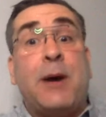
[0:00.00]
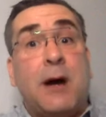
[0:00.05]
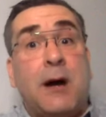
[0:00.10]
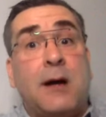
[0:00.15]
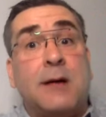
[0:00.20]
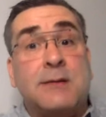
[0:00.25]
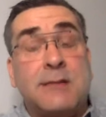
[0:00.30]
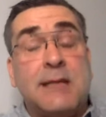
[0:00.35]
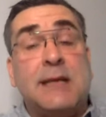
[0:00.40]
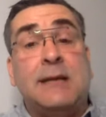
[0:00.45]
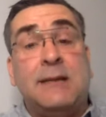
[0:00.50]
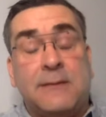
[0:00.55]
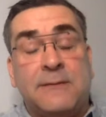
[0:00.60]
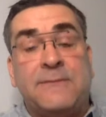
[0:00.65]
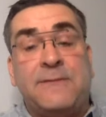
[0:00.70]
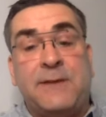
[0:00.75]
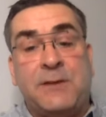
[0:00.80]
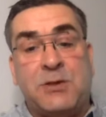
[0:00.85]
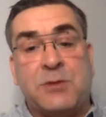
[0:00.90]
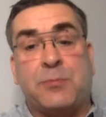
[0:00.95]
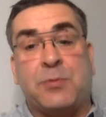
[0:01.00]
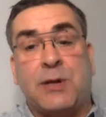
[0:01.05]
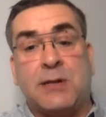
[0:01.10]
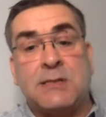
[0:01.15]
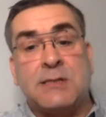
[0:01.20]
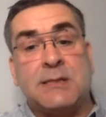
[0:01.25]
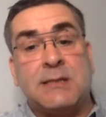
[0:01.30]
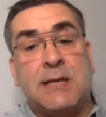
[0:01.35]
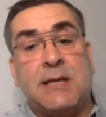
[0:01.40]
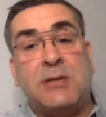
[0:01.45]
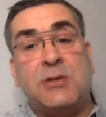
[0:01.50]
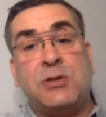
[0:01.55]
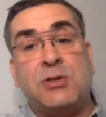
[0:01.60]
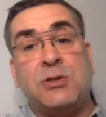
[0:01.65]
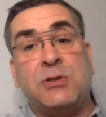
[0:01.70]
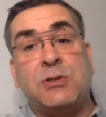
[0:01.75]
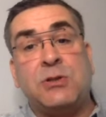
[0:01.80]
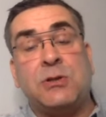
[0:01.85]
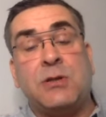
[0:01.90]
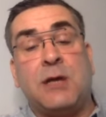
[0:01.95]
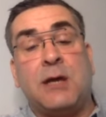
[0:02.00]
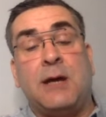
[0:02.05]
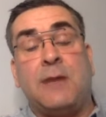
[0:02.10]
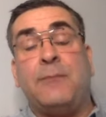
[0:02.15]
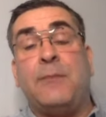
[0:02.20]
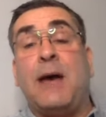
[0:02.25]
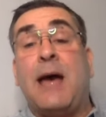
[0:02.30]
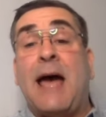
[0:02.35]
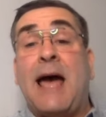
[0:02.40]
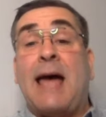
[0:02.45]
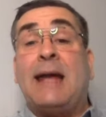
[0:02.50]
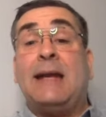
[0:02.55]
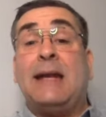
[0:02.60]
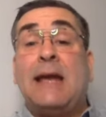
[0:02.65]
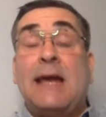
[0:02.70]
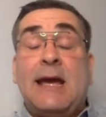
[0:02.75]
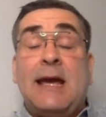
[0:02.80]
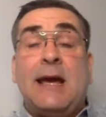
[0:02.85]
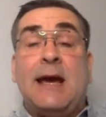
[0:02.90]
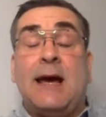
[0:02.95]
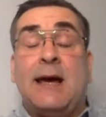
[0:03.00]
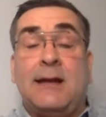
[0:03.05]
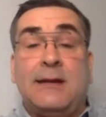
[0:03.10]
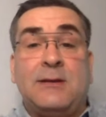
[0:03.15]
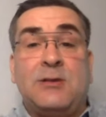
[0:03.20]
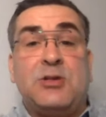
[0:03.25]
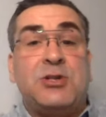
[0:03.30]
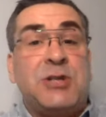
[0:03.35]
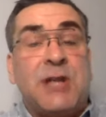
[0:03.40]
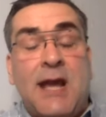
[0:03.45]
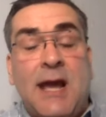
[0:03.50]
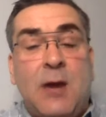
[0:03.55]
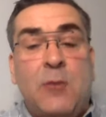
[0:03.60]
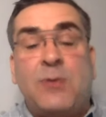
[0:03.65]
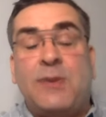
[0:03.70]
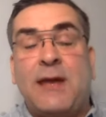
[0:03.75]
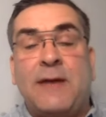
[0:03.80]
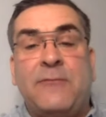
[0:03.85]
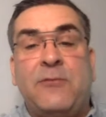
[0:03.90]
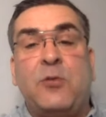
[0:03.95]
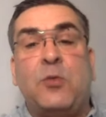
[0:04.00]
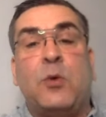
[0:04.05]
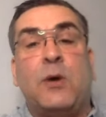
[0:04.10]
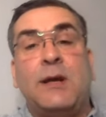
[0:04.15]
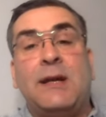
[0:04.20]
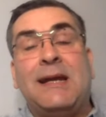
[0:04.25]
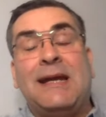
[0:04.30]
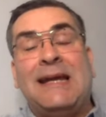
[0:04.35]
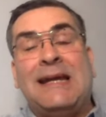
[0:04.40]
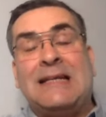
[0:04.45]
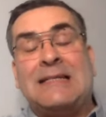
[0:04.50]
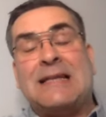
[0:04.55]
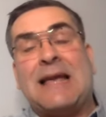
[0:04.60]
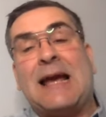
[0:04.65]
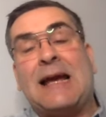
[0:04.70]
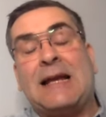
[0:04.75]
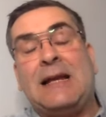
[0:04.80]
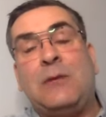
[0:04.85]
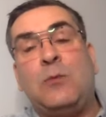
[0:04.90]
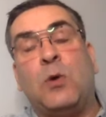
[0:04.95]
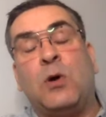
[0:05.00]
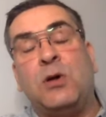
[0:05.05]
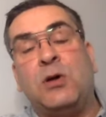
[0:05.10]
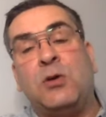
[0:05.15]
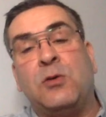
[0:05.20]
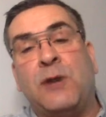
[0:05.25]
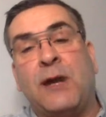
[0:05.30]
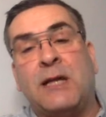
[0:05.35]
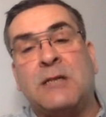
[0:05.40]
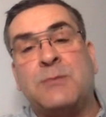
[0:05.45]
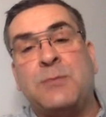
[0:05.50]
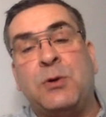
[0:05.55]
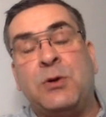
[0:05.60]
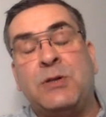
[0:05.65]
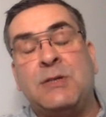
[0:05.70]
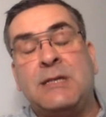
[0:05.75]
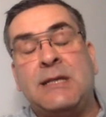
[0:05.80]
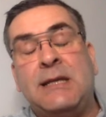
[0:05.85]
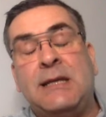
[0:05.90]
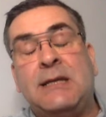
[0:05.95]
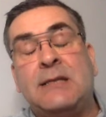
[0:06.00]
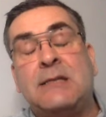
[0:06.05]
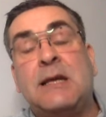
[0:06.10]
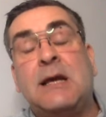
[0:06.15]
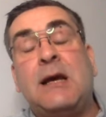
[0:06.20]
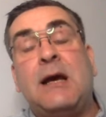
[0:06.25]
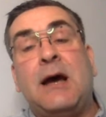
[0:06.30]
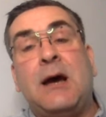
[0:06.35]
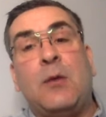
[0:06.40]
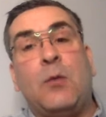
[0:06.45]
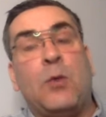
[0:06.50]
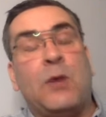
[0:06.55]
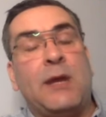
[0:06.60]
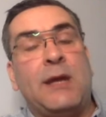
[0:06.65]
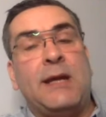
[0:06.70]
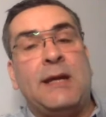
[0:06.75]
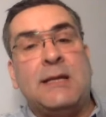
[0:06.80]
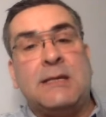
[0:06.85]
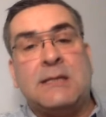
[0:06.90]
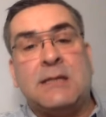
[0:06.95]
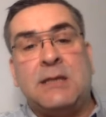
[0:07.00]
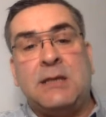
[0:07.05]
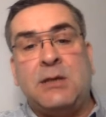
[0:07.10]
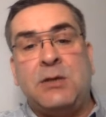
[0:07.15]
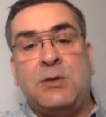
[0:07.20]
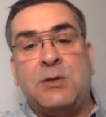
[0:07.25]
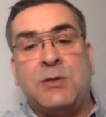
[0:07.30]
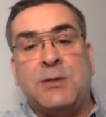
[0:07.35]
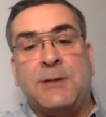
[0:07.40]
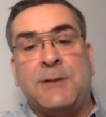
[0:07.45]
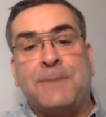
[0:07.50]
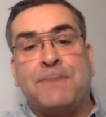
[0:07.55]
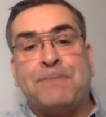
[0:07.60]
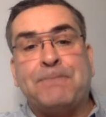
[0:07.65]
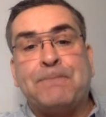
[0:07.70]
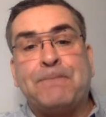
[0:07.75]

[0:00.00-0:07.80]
part in the feature presentation and share with everyone exactly what your expertise and what it is that you do.